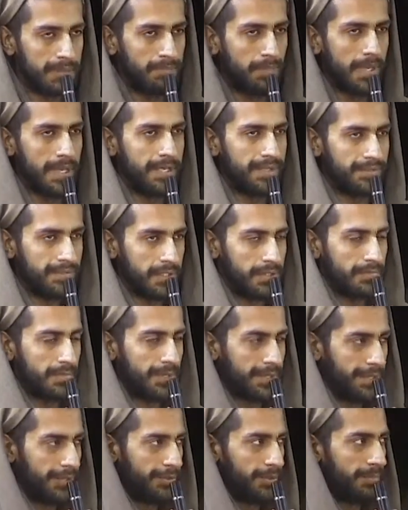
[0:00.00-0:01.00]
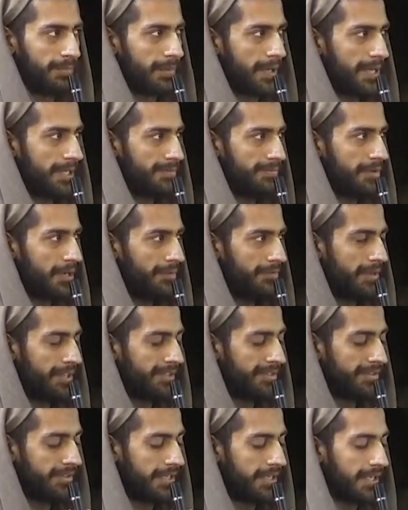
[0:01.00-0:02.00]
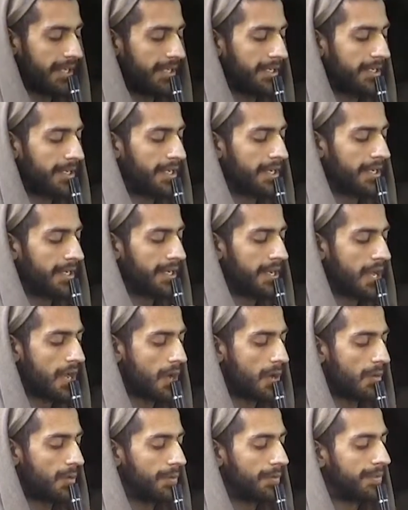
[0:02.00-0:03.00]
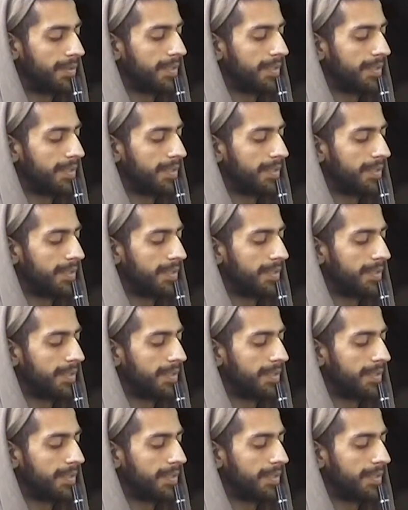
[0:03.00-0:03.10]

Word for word: place, this particular place where we are sitting now,